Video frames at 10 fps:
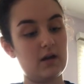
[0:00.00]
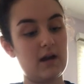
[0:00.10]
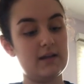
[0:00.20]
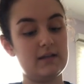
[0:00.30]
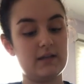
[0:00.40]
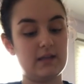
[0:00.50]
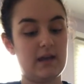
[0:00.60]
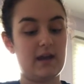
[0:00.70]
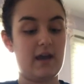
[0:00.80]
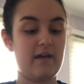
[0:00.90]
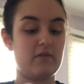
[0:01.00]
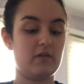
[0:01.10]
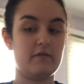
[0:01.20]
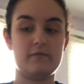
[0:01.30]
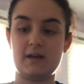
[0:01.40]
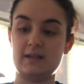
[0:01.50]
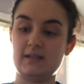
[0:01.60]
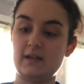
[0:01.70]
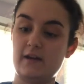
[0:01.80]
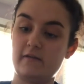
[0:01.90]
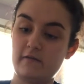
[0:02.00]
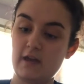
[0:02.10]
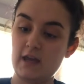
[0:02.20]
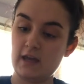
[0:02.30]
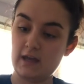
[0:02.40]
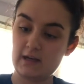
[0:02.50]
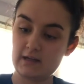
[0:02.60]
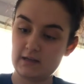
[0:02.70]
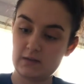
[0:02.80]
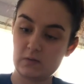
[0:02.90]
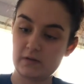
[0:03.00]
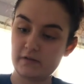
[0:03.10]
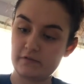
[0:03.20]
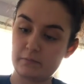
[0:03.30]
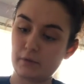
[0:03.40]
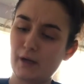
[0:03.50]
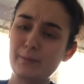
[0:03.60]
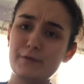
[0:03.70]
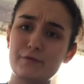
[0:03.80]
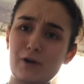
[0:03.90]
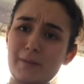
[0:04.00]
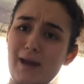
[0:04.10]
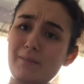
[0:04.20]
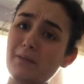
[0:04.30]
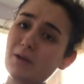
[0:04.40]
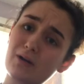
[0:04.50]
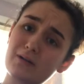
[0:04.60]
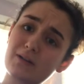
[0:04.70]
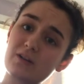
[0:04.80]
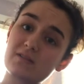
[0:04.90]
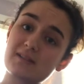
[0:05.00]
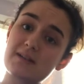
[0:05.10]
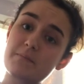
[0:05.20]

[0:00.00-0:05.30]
idea that I have all of my stuff in a sort of proper format, maybe on a little